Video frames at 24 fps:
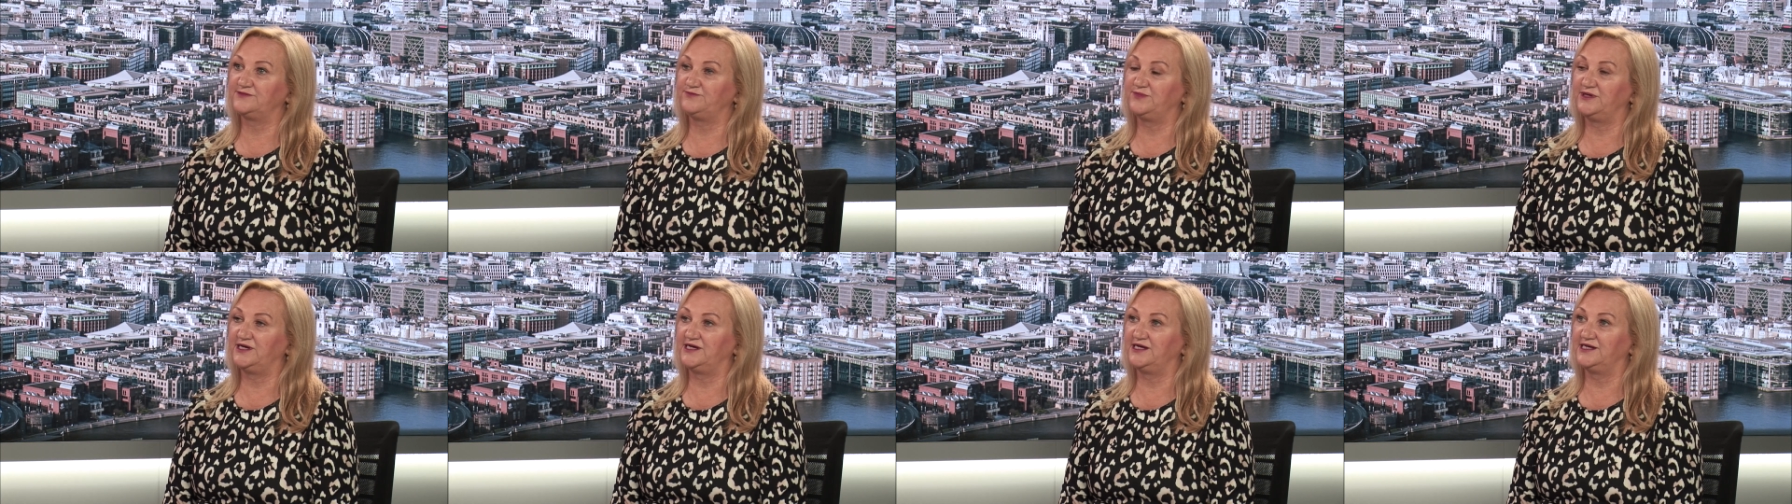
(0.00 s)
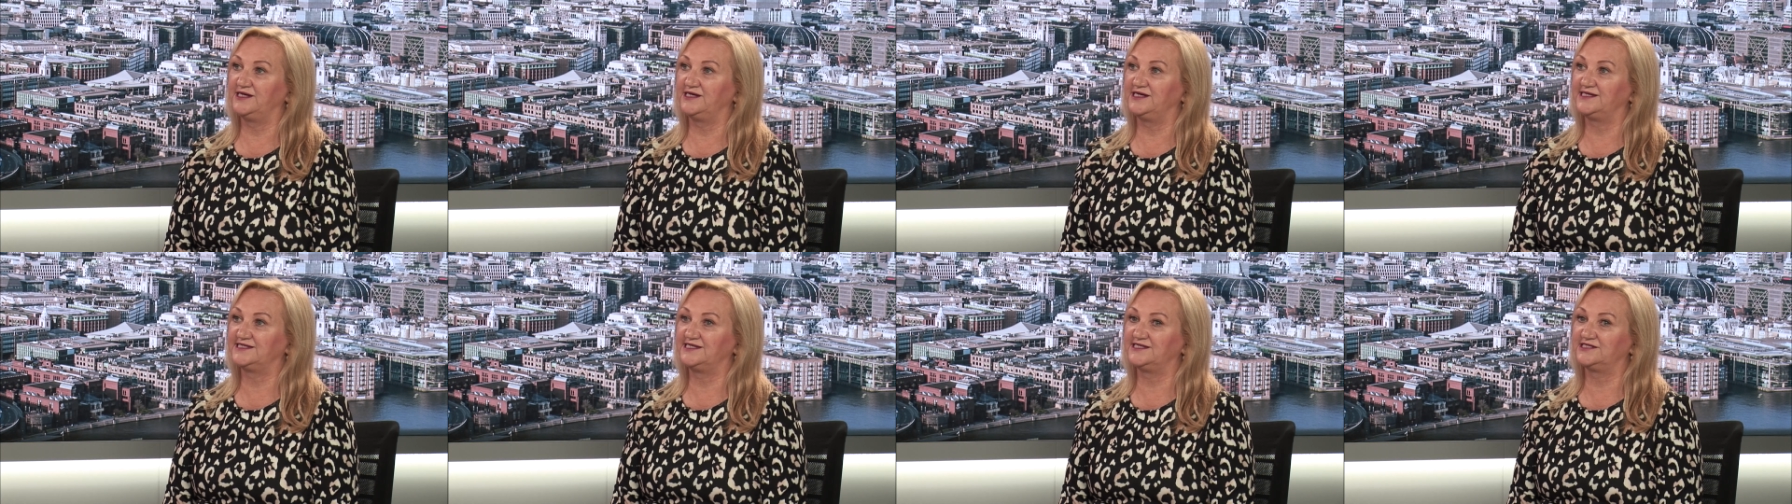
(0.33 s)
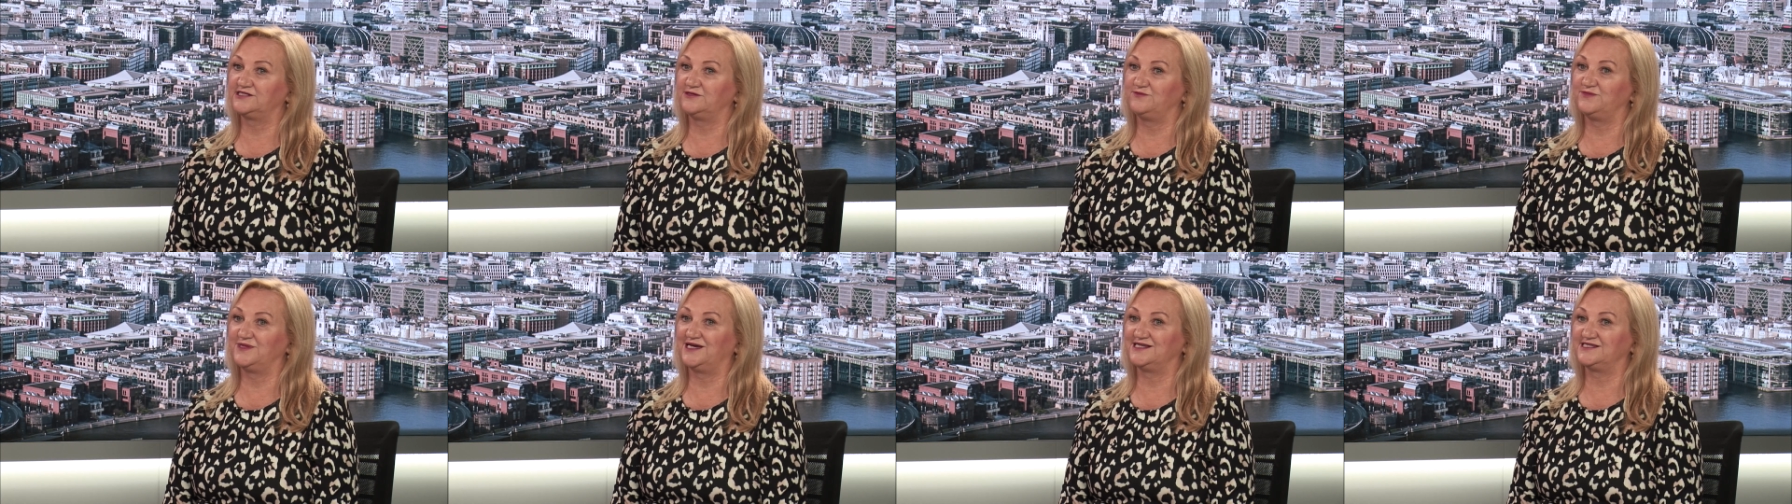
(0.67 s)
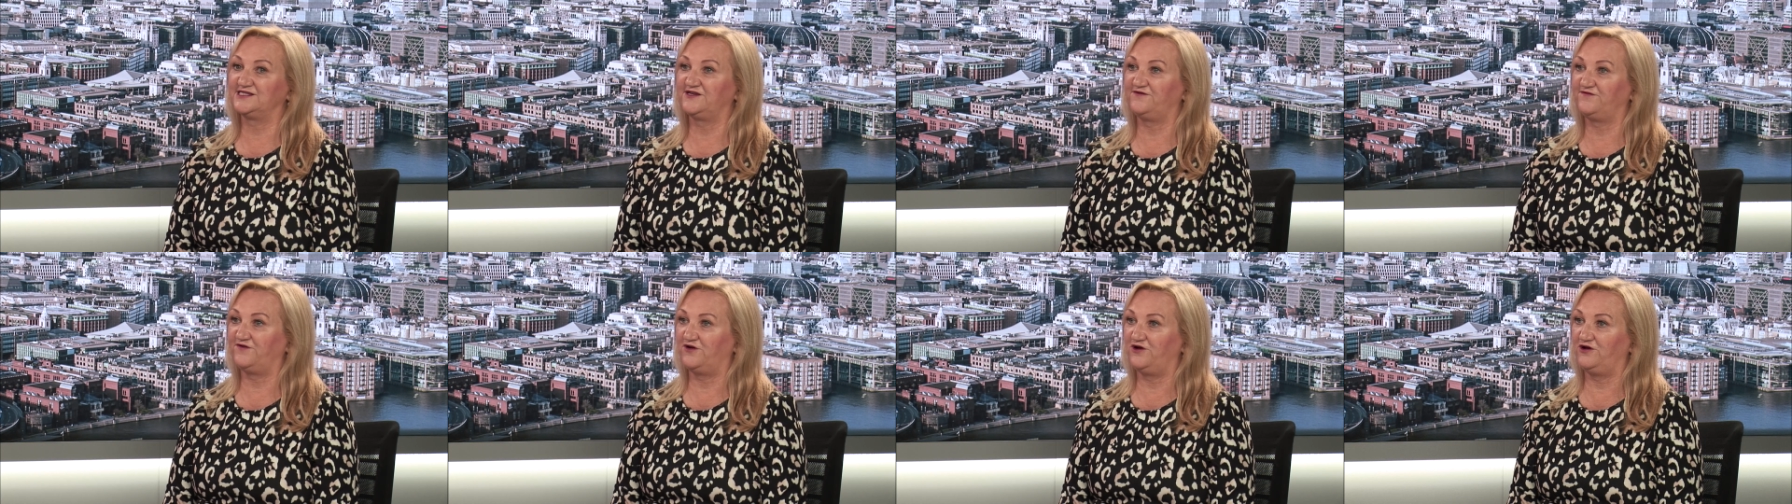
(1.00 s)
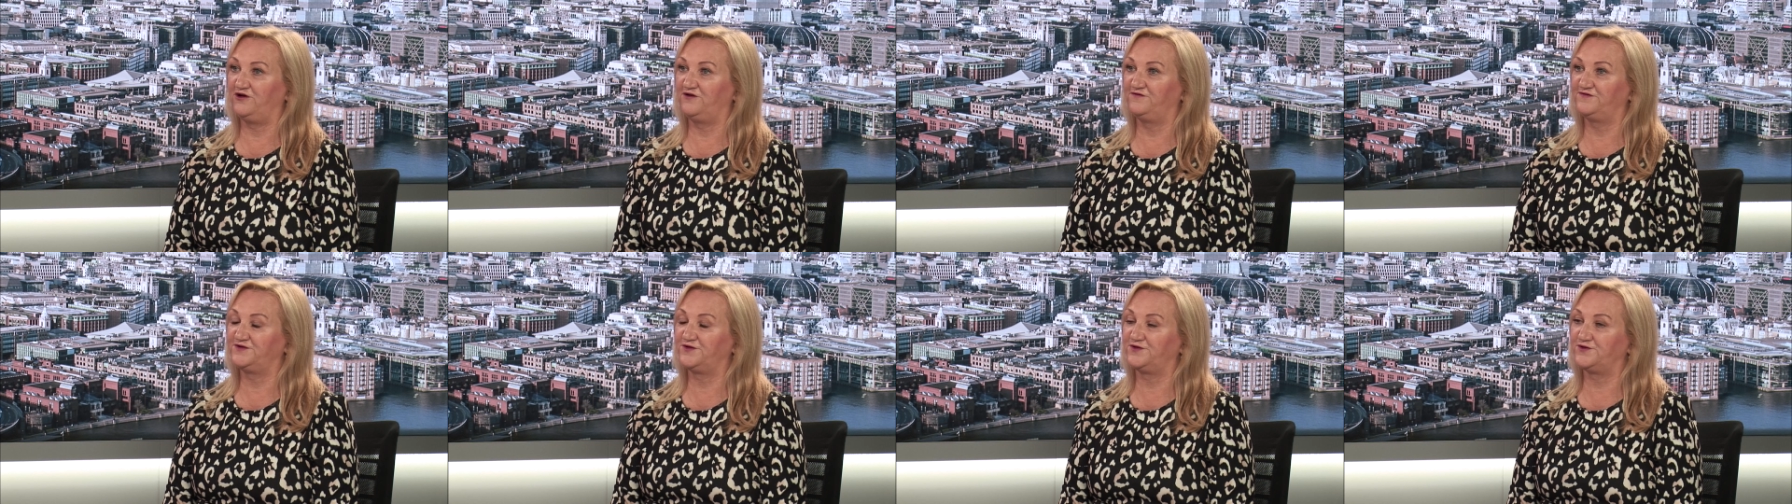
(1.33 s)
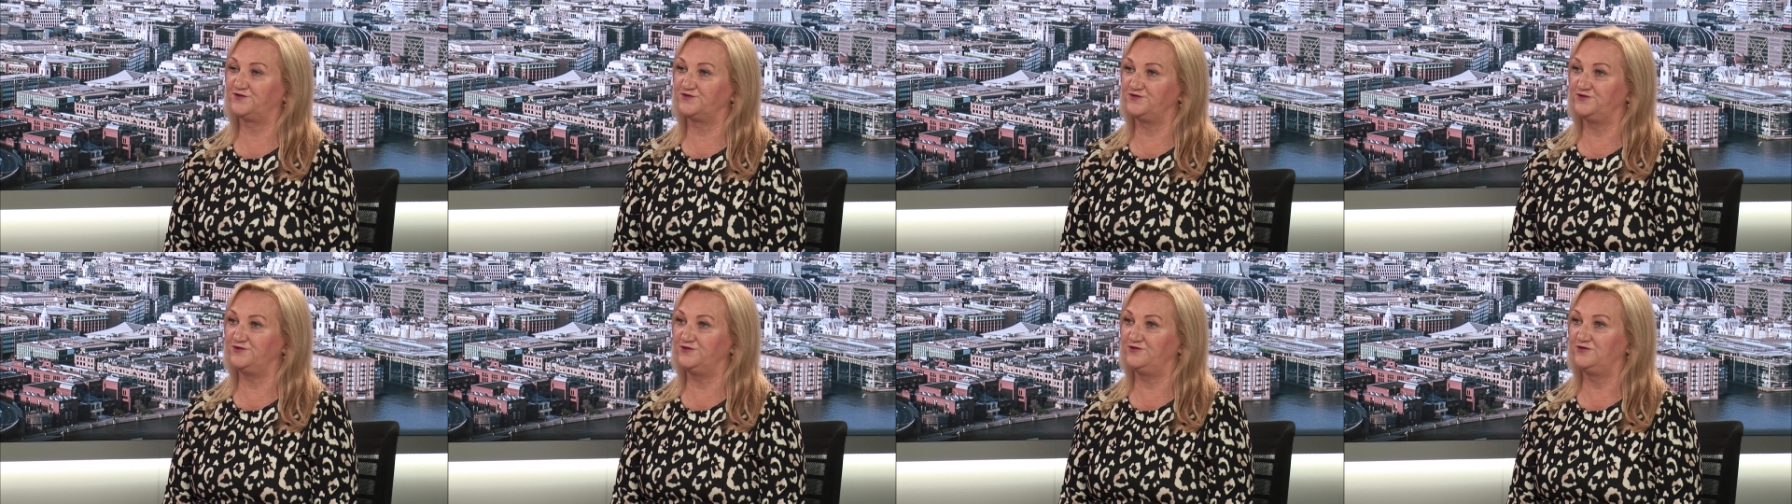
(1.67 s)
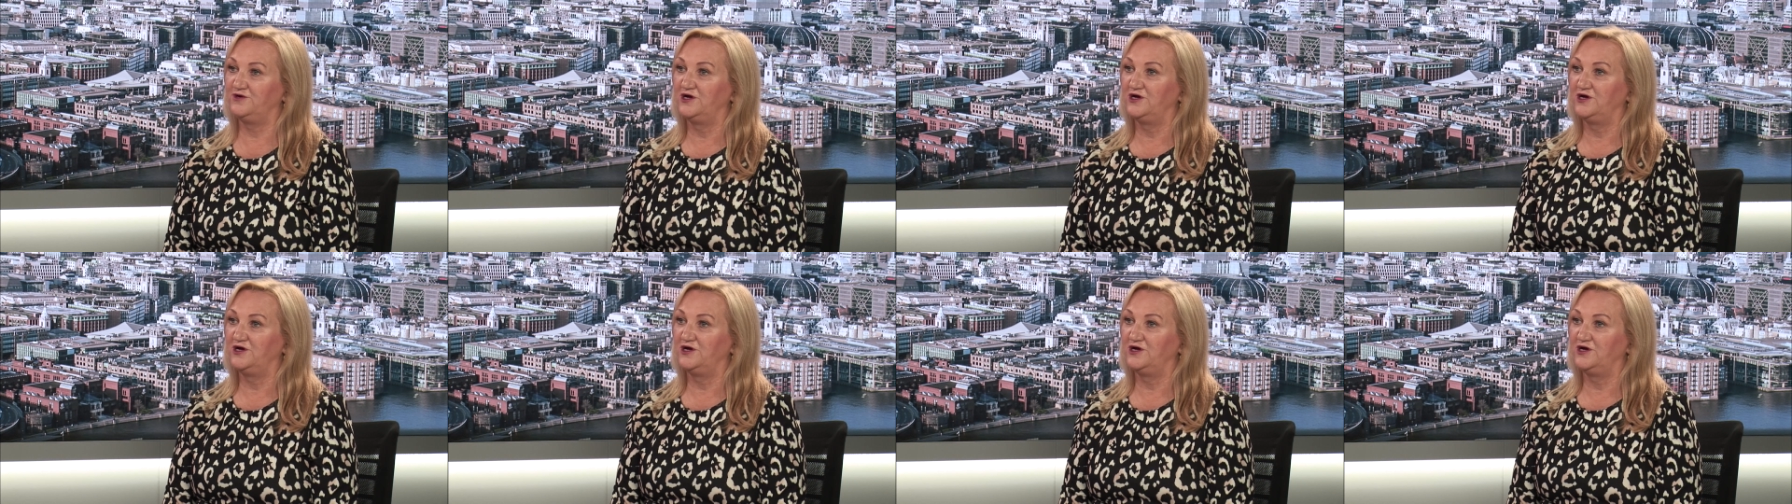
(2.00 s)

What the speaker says: been a system that's evolved through